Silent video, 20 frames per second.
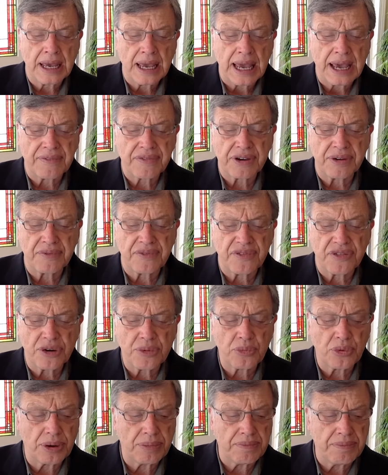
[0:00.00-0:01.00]
have
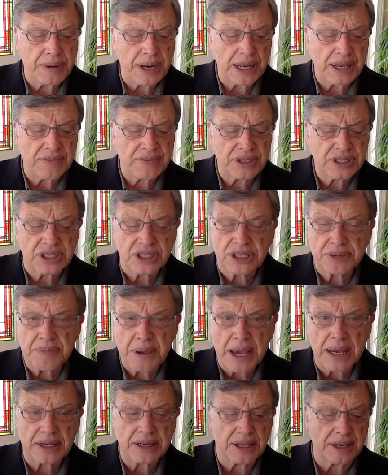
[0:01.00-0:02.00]
confirmed what many of us
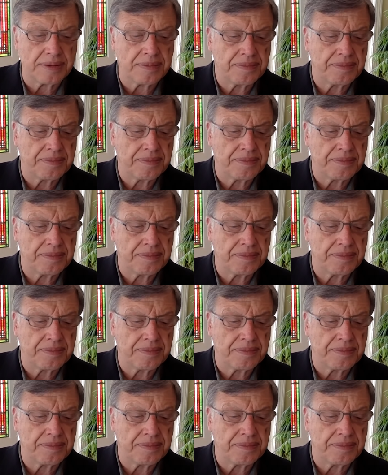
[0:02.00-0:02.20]
suspected,